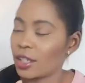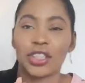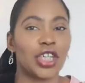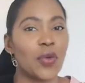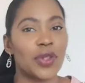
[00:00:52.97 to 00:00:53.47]
I'll
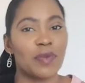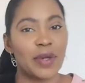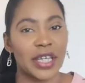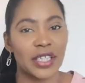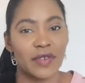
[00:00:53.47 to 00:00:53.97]
start with the
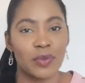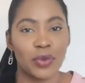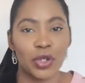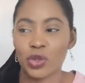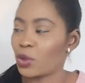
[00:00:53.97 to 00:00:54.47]
biggest of the
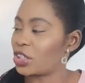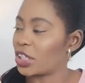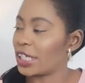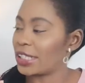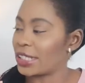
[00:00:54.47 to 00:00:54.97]
books, which
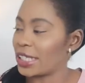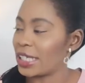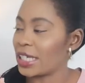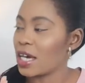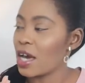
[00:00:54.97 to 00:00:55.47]
is
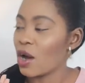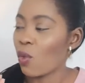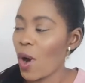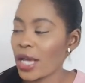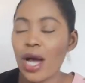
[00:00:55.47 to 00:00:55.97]
The
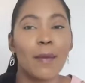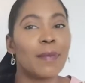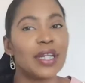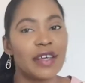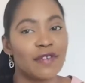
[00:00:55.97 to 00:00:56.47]
White
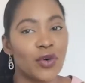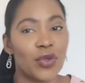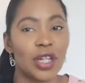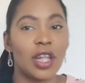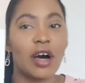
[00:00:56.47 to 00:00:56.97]
Company for
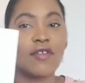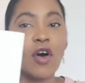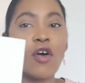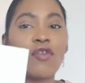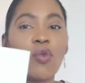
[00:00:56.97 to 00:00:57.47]
the Love
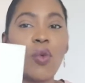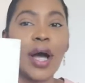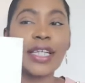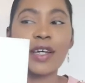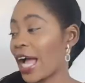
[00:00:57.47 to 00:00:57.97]
of
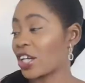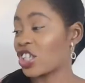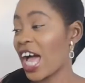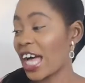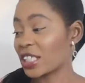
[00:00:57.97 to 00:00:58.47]
White. It
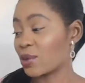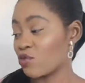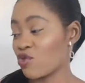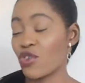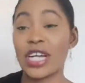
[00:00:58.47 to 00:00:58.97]
actually has some
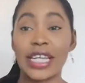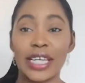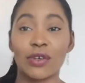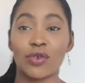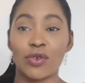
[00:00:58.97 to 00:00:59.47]

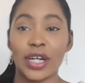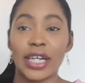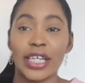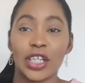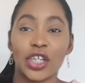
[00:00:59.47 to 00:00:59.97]
really,
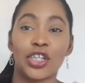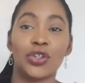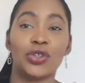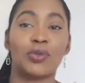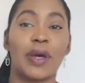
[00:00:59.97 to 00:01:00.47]
really
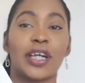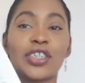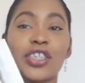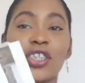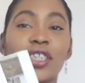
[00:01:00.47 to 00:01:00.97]
cute
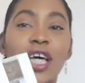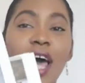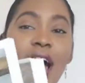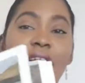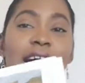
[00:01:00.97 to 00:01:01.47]
pictures
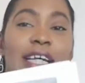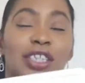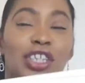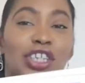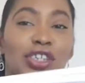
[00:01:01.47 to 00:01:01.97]

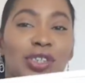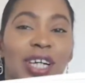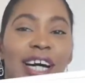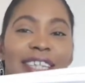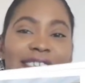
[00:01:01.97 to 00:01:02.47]
and cute
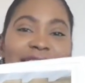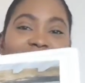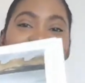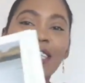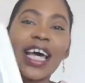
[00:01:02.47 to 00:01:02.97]

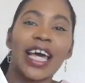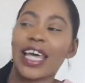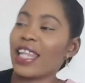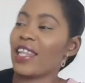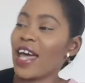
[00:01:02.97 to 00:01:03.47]
ideas
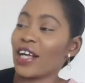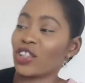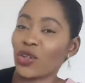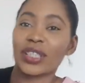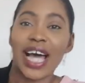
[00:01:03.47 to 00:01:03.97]
in there.
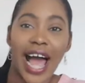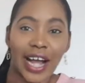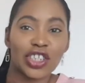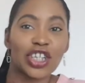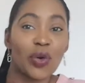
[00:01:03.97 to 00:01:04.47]
So it's
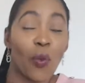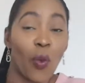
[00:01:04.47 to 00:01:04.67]
actually